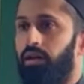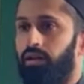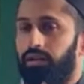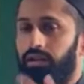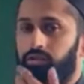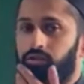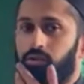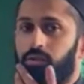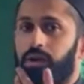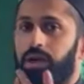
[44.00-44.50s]

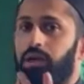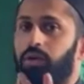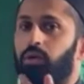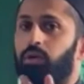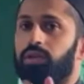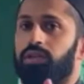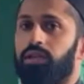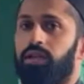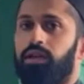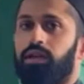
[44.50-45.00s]
Allah
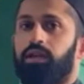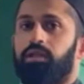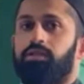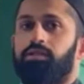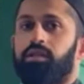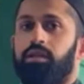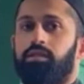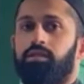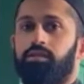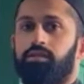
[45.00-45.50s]
subhanahu wa ta'ala
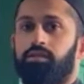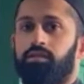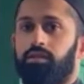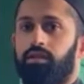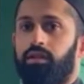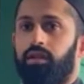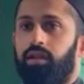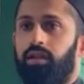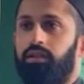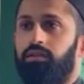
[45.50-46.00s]
says
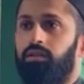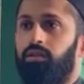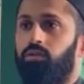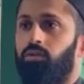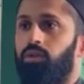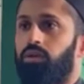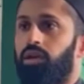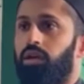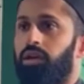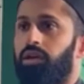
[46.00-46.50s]
in the
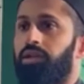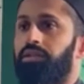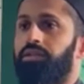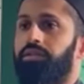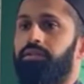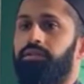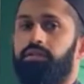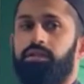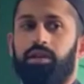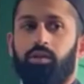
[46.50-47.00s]

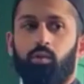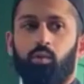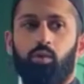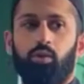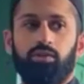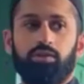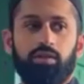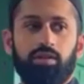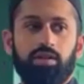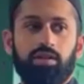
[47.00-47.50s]
Quran that
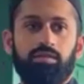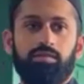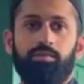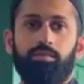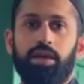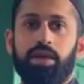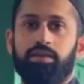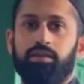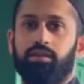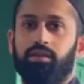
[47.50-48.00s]
what is
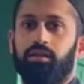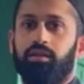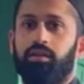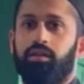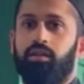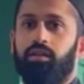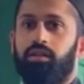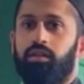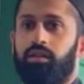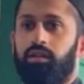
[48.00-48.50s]

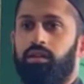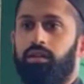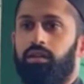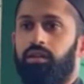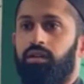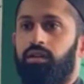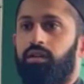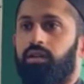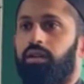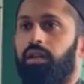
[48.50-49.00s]
better
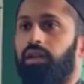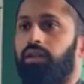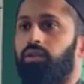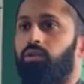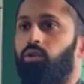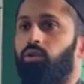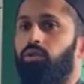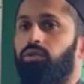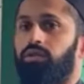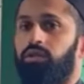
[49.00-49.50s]
in
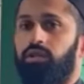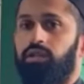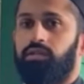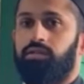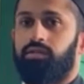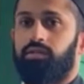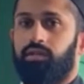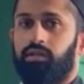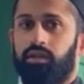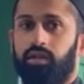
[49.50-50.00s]

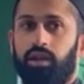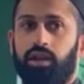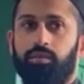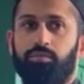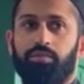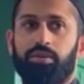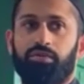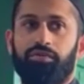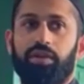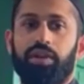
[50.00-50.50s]
goodness,
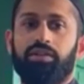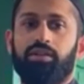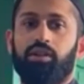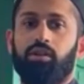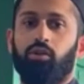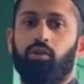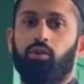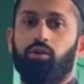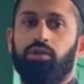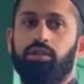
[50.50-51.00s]
in
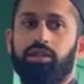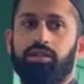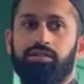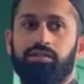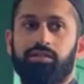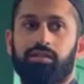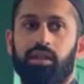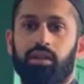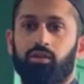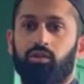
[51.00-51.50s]
perfecting
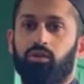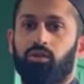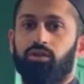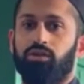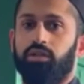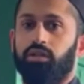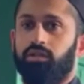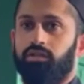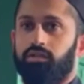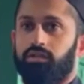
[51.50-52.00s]
goodness than
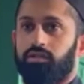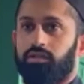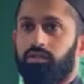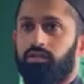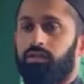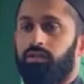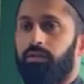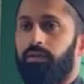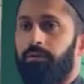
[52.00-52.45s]
goodness.